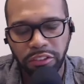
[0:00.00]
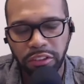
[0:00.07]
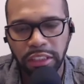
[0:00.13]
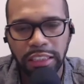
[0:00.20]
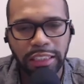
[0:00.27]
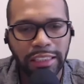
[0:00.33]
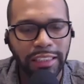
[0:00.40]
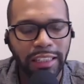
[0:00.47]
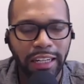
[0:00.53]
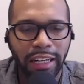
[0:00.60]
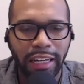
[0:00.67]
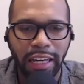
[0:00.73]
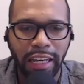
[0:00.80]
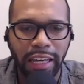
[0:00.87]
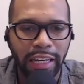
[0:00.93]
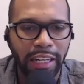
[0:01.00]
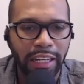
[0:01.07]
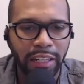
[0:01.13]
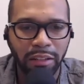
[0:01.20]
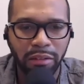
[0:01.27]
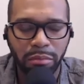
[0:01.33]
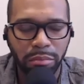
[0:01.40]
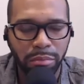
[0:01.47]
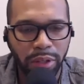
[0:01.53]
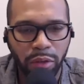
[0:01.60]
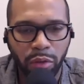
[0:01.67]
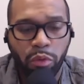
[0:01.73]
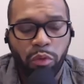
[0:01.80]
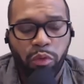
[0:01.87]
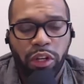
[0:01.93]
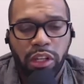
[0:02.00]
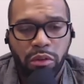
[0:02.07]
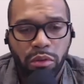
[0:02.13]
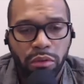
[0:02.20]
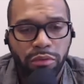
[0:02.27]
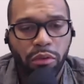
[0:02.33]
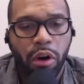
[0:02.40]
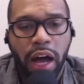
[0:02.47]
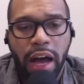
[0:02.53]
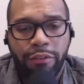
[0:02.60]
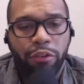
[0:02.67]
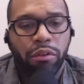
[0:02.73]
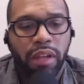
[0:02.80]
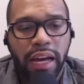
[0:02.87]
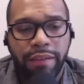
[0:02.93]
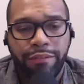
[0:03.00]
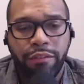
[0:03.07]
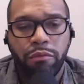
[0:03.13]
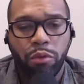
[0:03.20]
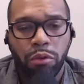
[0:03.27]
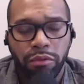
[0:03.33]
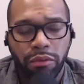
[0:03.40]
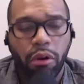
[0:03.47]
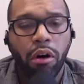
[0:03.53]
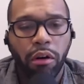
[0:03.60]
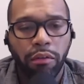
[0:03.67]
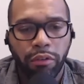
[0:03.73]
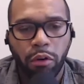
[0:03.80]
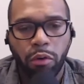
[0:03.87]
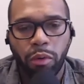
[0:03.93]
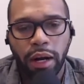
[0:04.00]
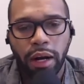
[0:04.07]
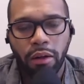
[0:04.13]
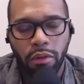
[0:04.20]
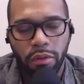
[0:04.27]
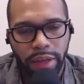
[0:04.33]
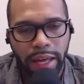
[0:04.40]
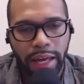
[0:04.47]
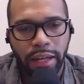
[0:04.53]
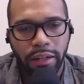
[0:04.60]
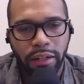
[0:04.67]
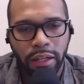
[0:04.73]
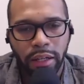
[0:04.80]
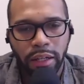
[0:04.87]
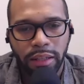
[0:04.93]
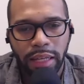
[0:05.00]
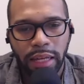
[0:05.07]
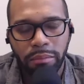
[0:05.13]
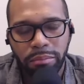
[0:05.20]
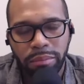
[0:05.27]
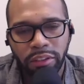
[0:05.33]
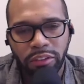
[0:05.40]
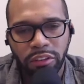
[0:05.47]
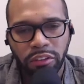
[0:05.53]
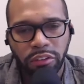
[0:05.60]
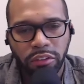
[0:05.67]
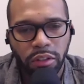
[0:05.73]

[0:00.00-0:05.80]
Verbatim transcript: as needed, and have your life revolve around that business.